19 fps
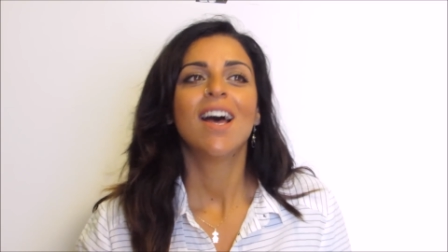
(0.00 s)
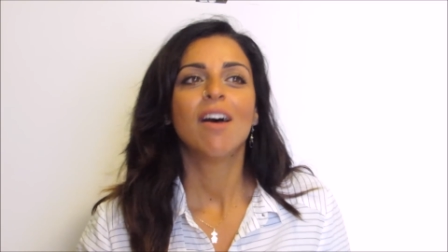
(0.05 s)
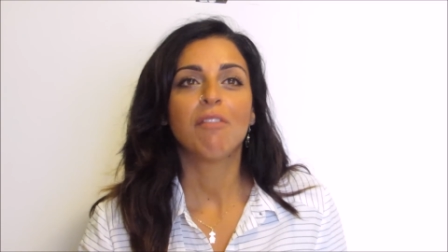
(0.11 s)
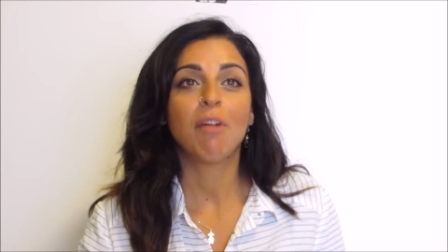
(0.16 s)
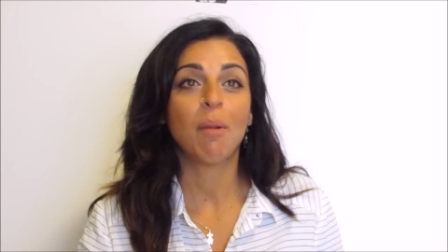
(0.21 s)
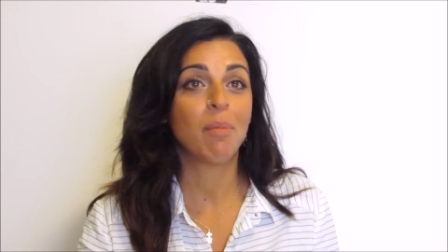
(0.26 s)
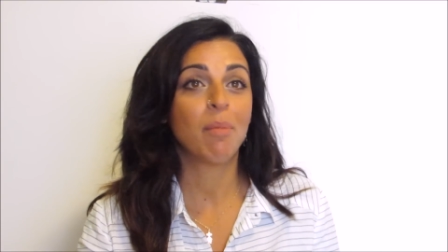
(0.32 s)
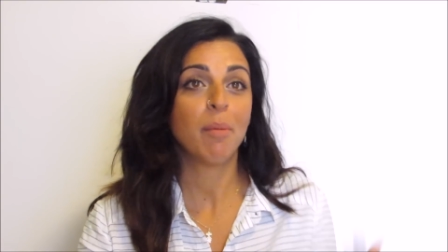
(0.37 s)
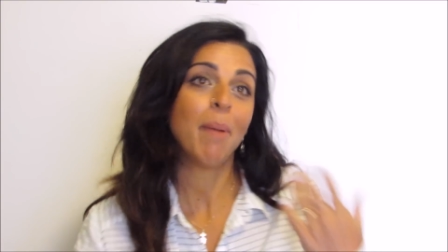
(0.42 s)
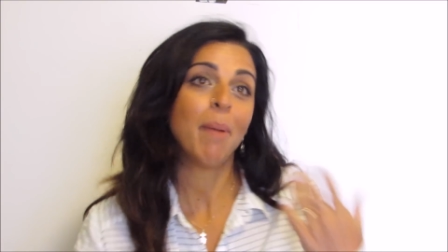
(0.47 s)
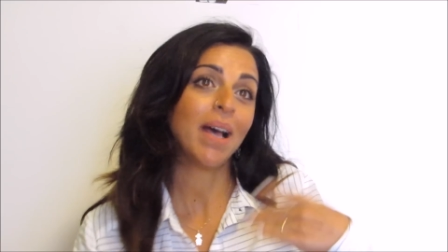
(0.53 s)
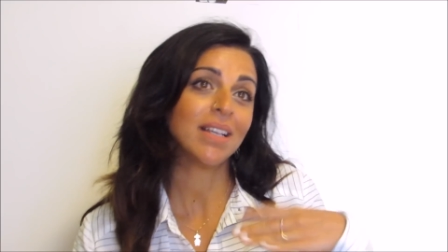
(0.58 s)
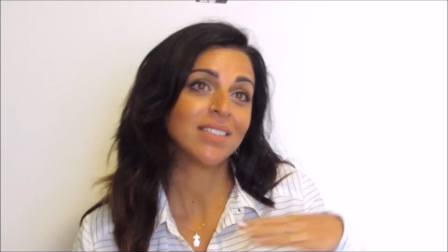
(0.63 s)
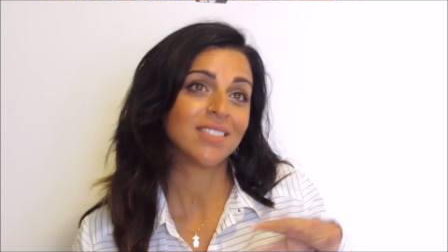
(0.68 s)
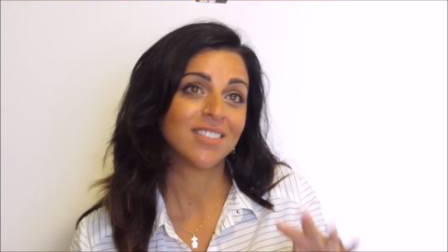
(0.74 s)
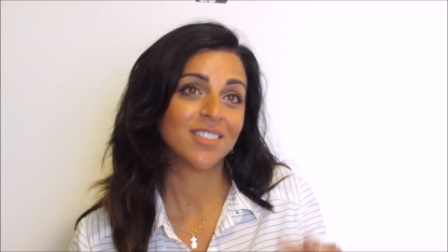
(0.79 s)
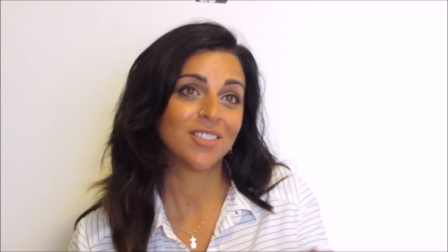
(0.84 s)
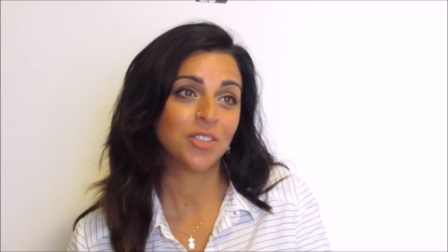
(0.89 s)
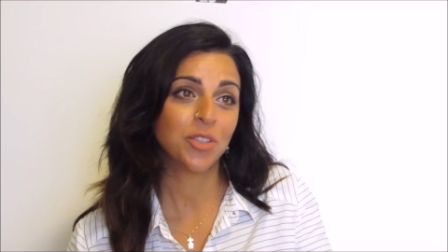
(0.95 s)
from the
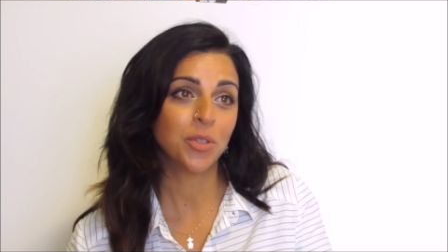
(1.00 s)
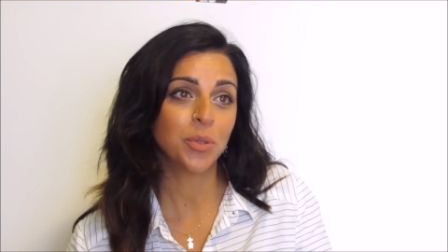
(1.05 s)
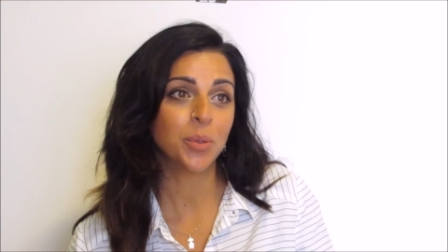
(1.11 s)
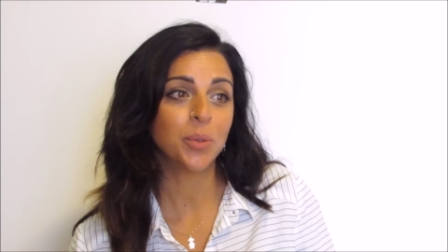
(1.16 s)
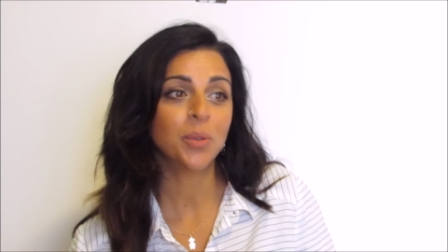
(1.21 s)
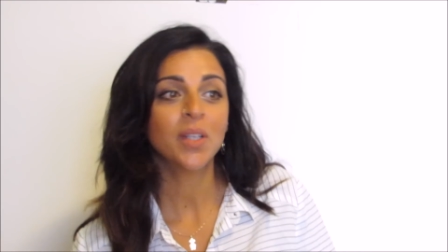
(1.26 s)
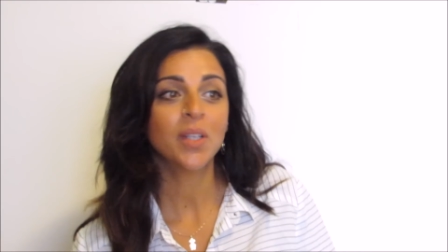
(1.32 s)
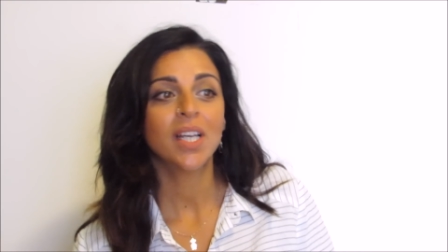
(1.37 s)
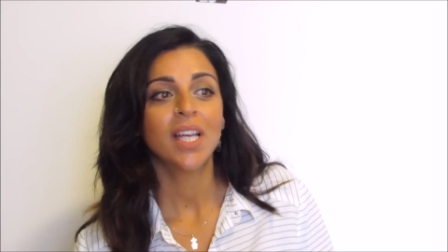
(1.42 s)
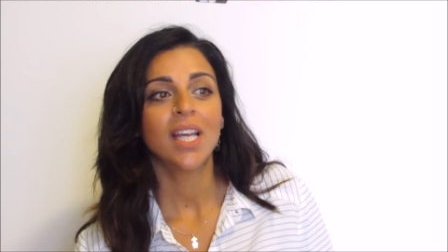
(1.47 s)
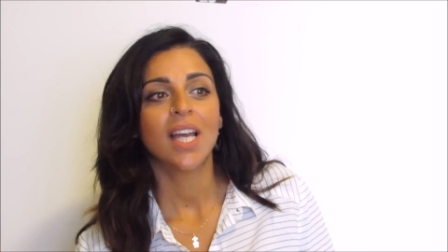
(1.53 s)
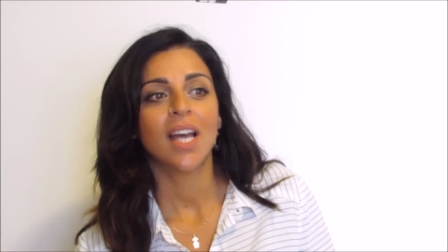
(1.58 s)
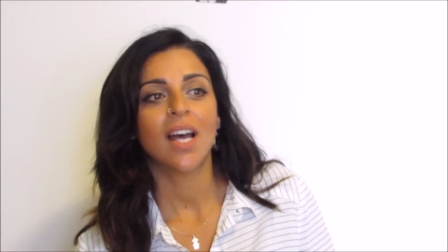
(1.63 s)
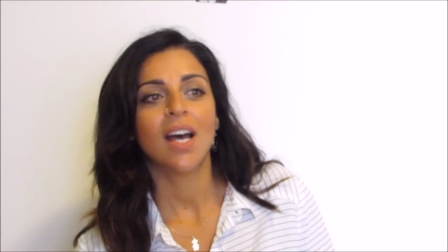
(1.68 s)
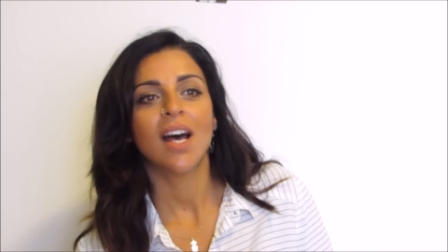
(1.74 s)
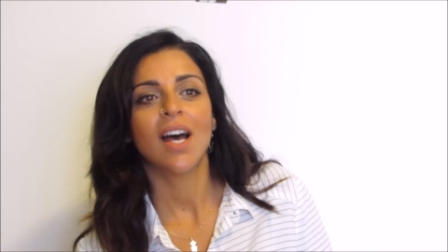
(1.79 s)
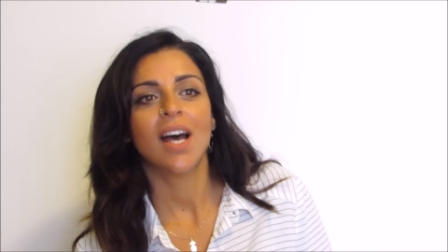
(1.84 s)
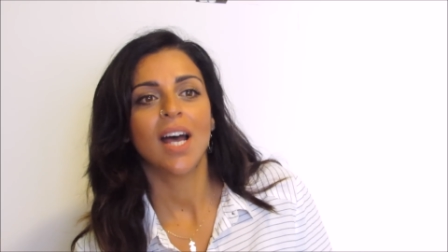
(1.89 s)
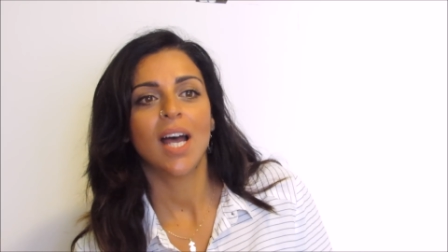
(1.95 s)
past two,
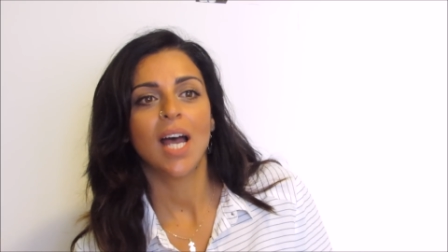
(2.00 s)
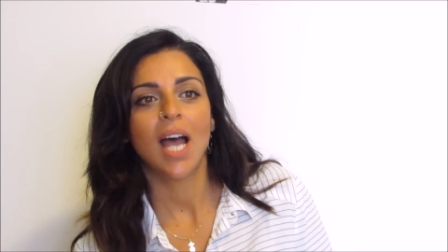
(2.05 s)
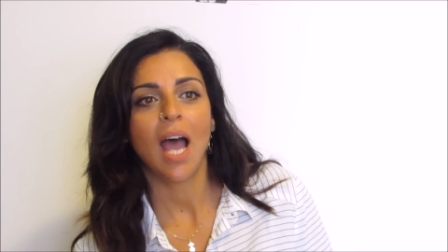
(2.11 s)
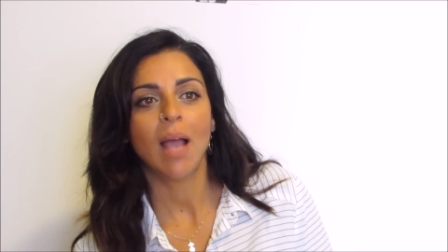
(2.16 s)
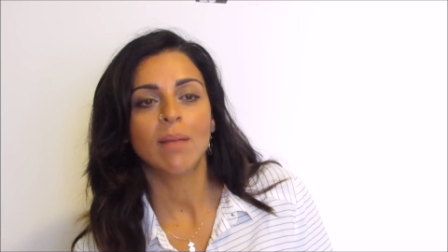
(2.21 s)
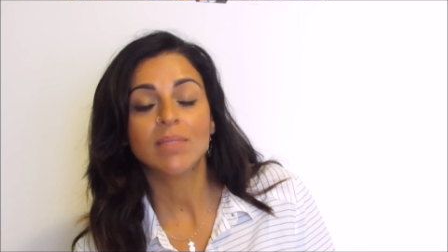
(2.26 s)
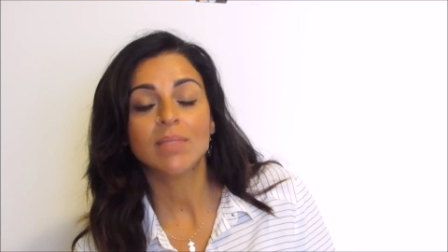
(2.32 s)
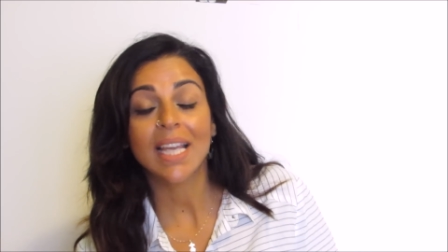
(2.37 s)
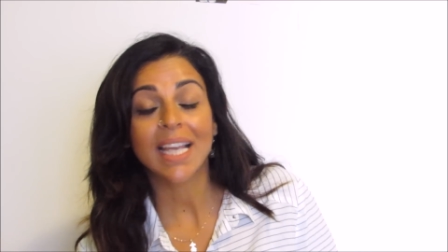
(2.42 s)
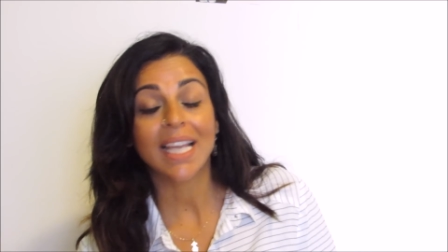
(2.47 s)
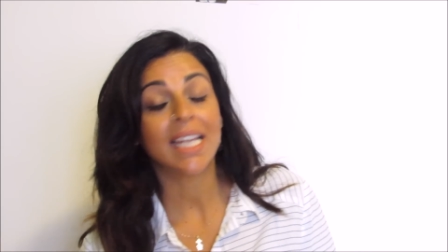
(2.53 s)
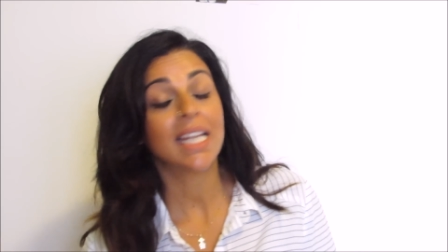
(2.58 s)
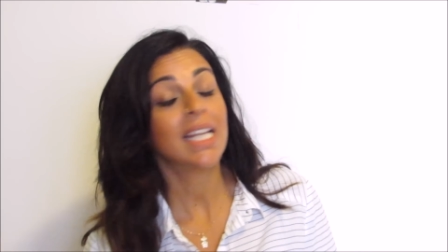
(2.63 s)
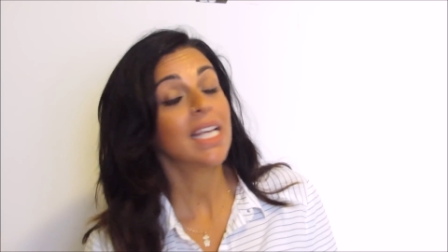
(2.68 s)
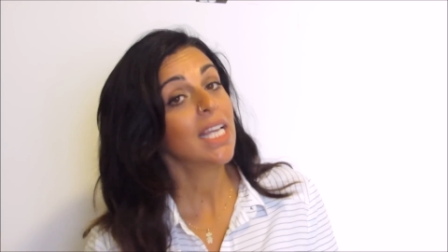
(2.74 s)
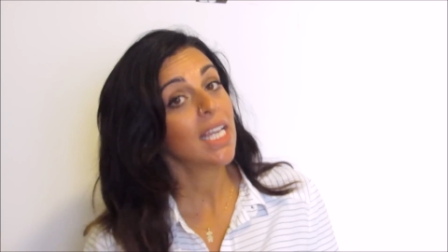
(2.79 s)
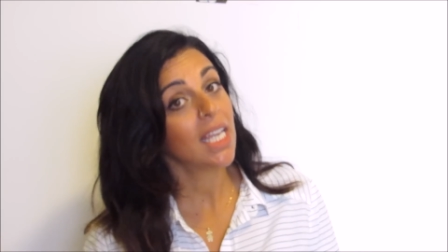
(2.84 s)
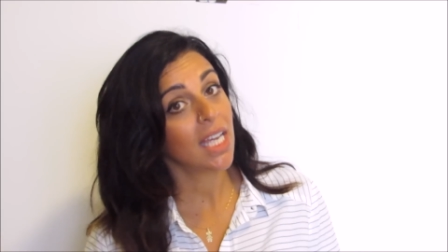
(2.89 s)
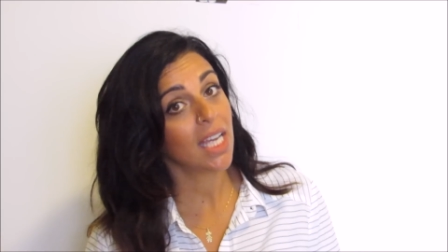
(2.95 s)
I'm taking